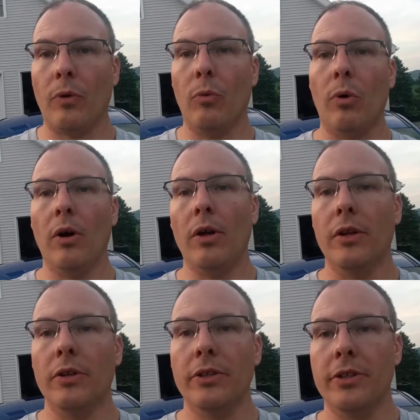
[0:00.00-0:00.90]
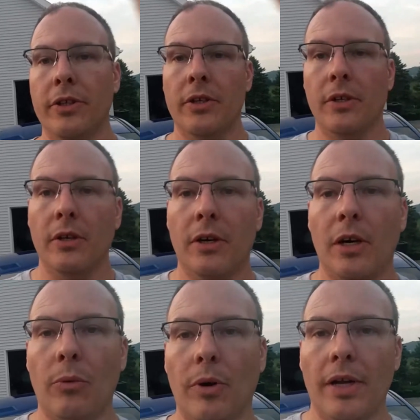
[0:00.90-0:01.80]
was
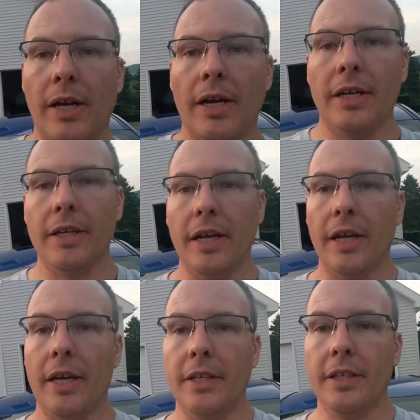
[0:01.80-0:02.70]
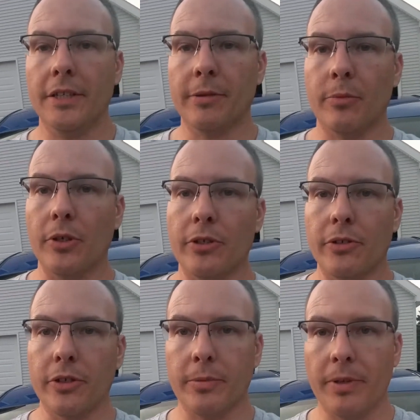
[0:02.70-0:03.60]
I went ahead and did some research,